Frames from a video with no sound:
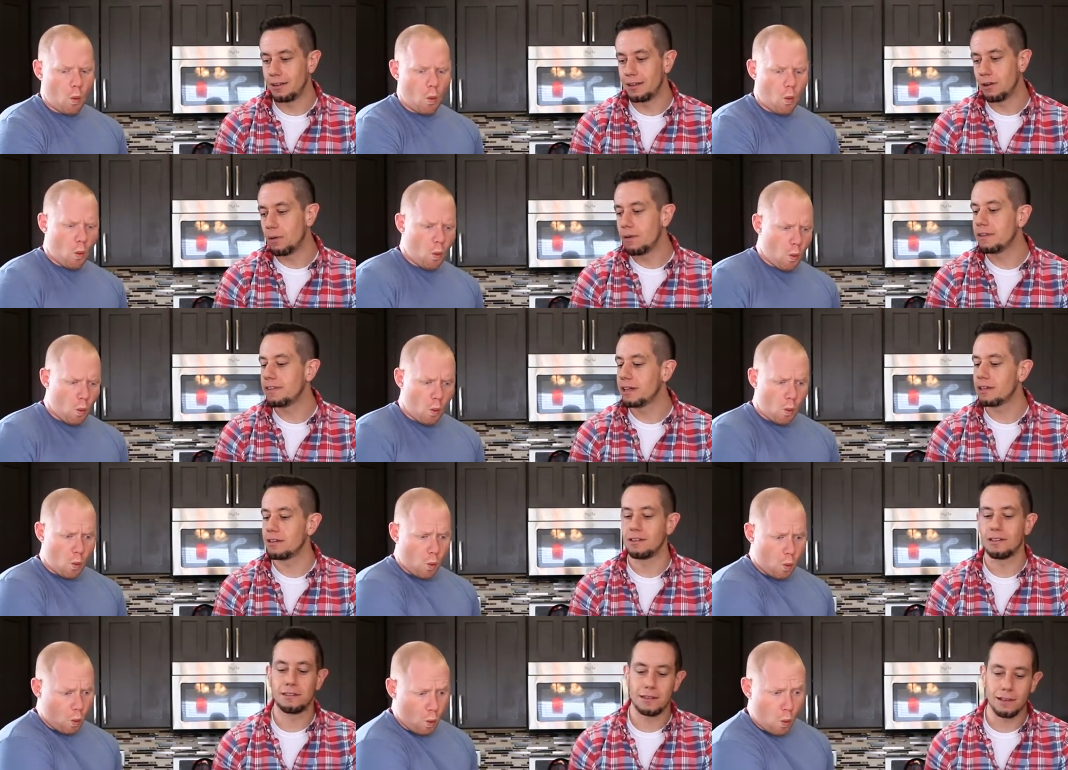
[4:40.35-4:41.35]
Speaker 1: The only thing
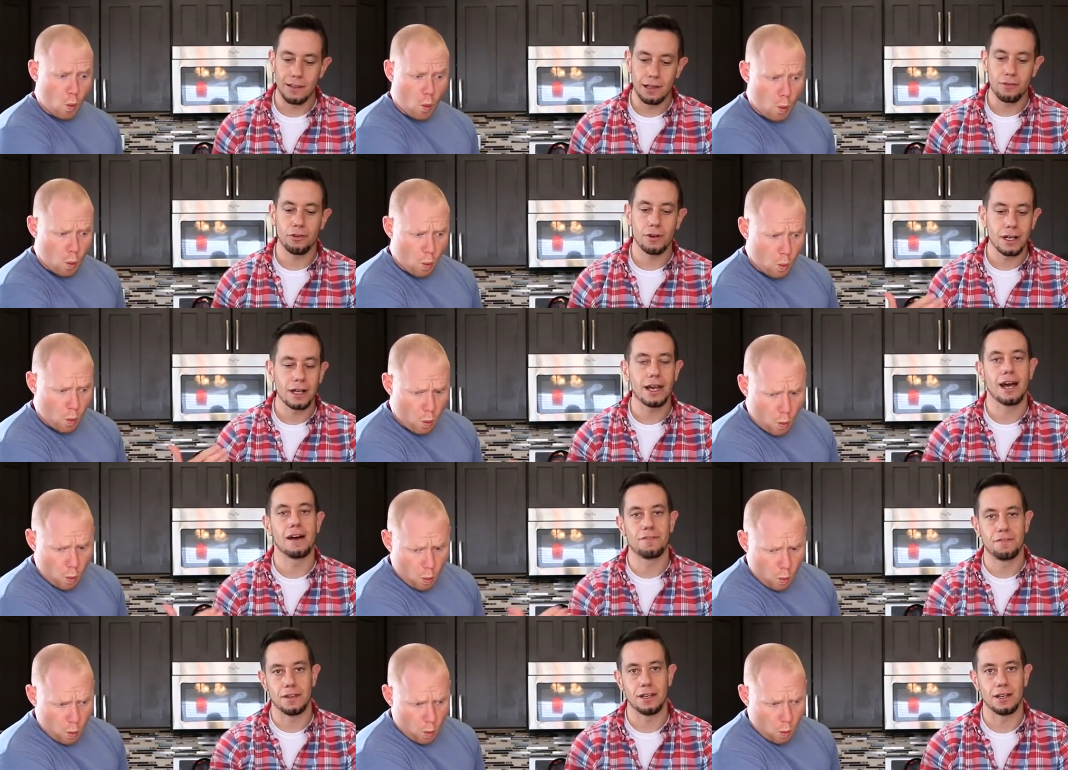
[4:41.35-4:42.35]
is, it's delivering
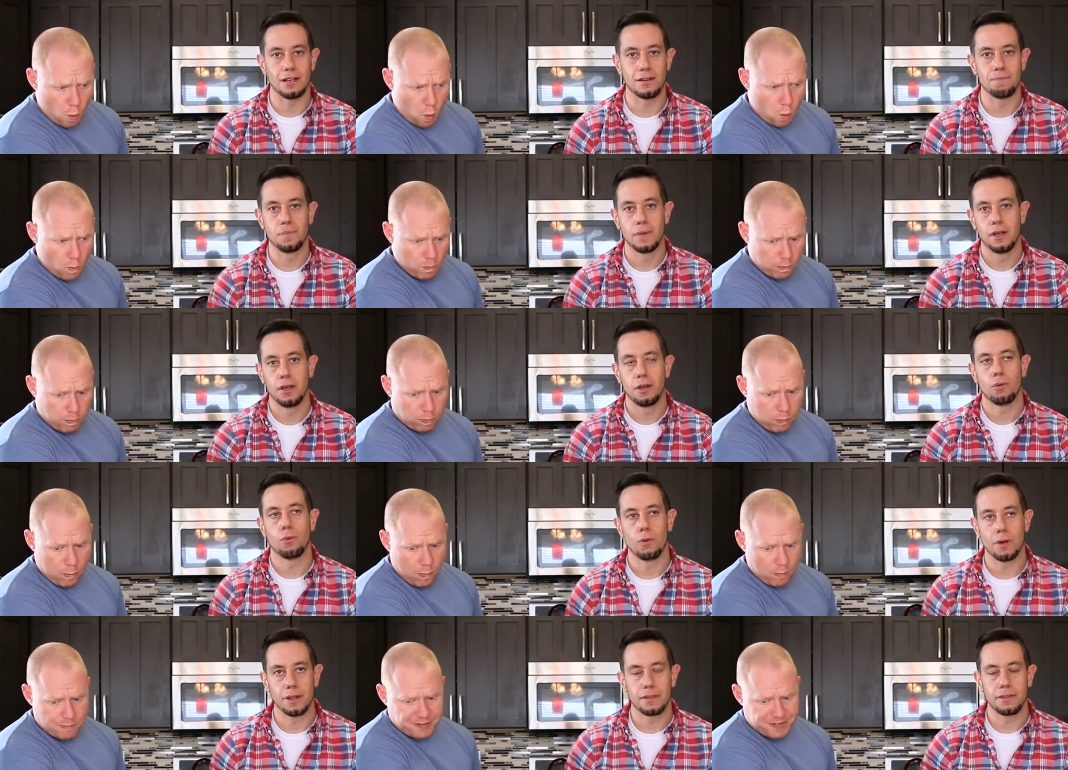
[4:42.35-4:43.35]
caffeine
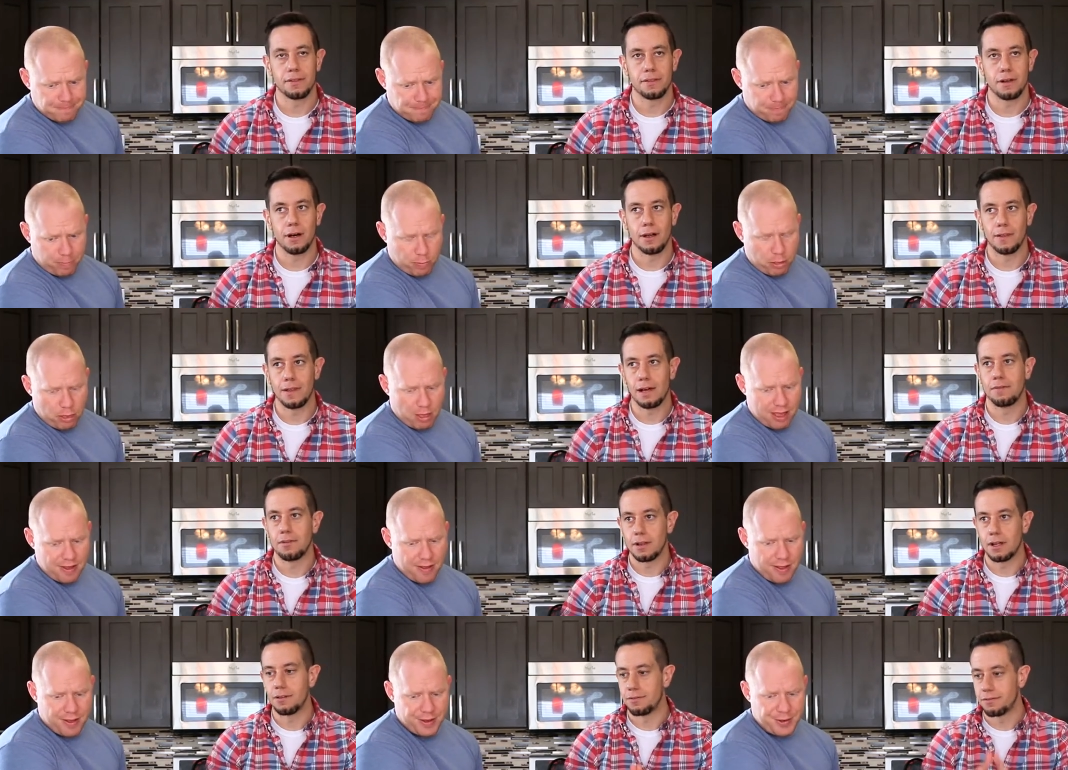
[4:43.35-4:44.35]
with a
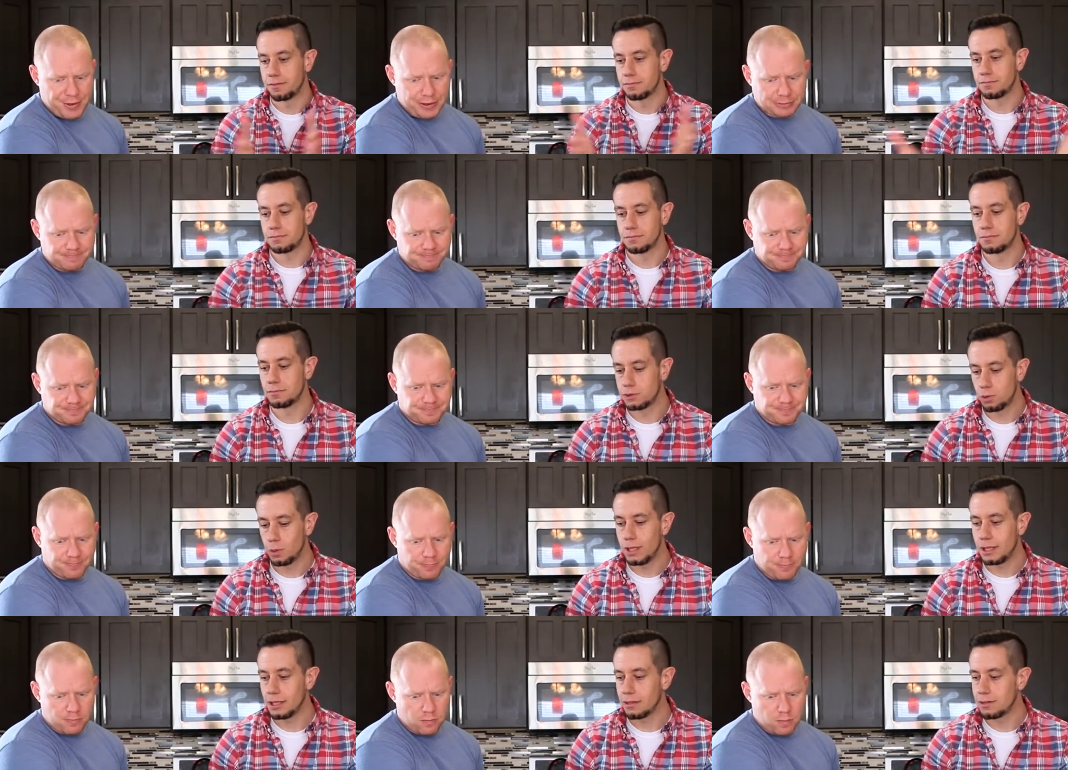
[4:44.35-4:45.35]
level of
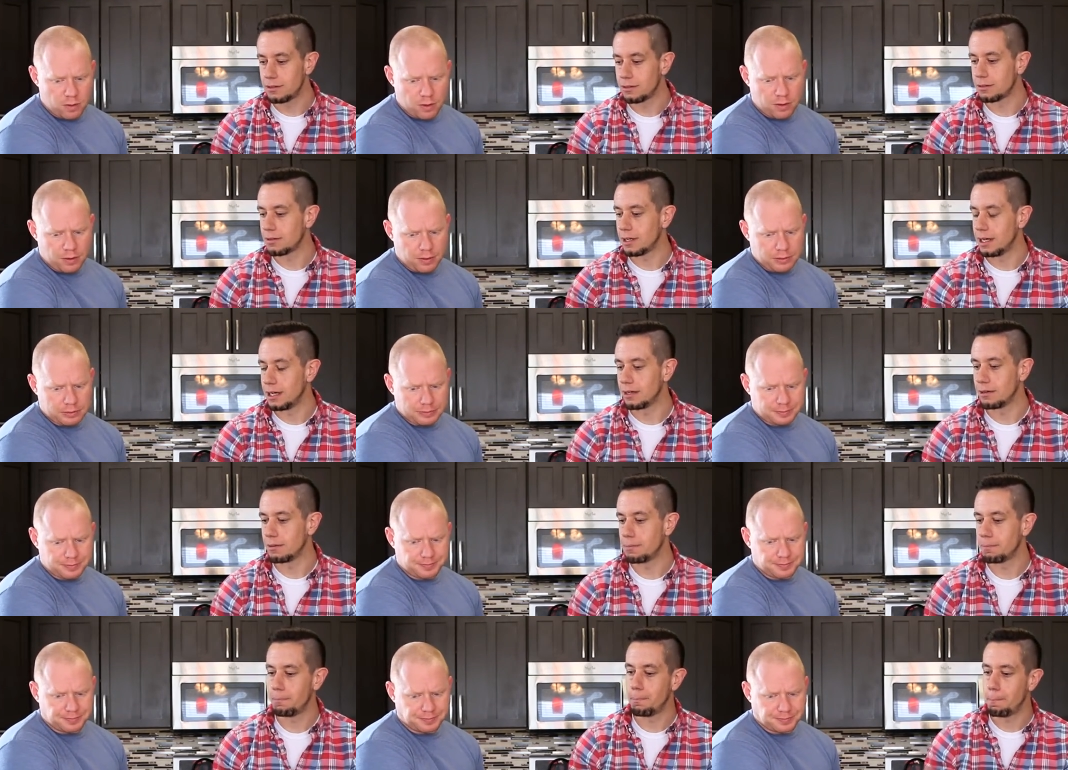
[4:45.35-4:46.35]
sweetness and
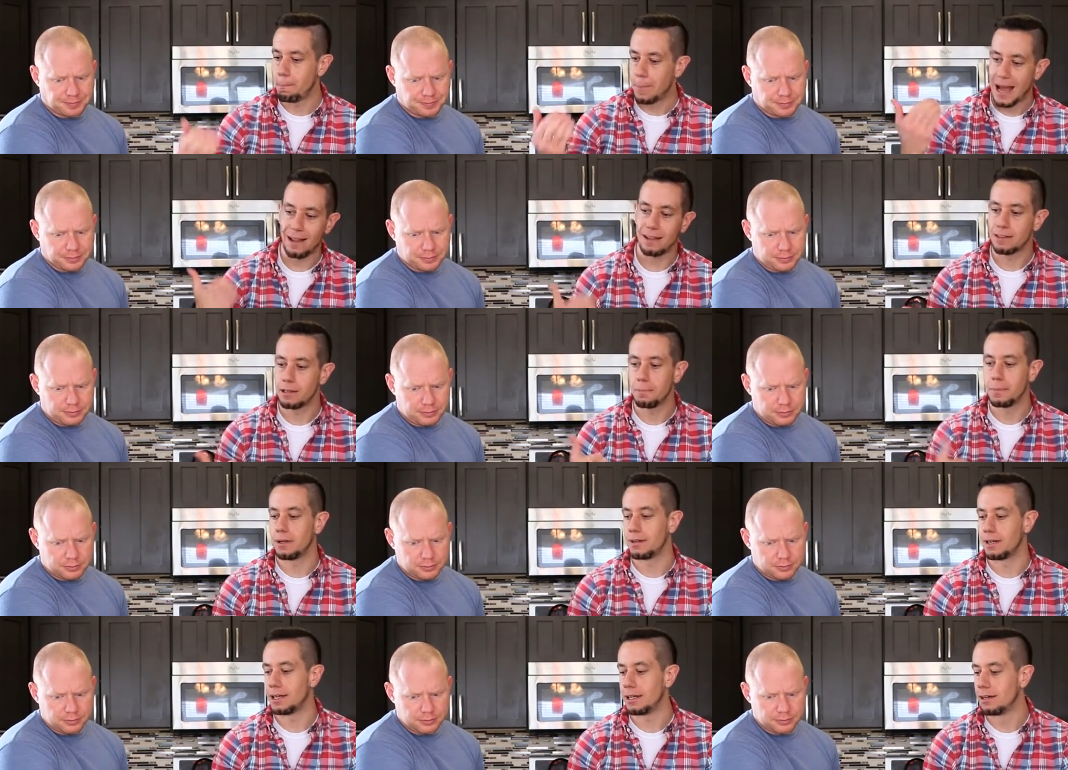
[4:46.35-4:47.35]

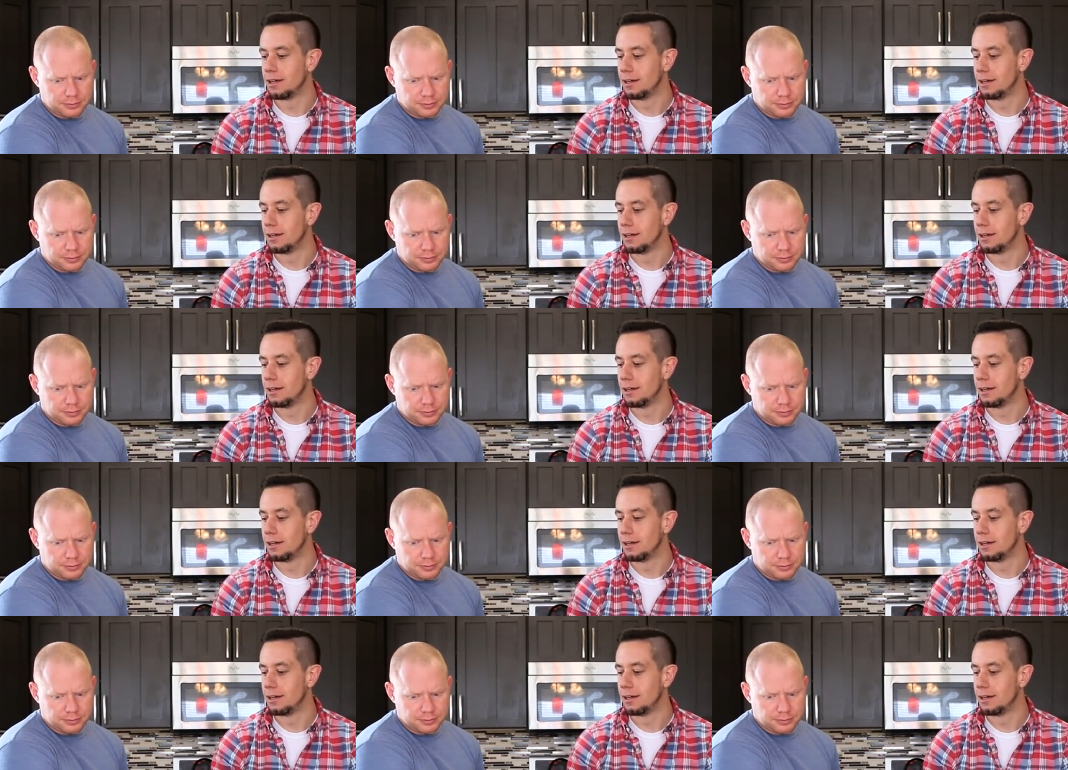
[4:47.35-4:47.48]
palatability,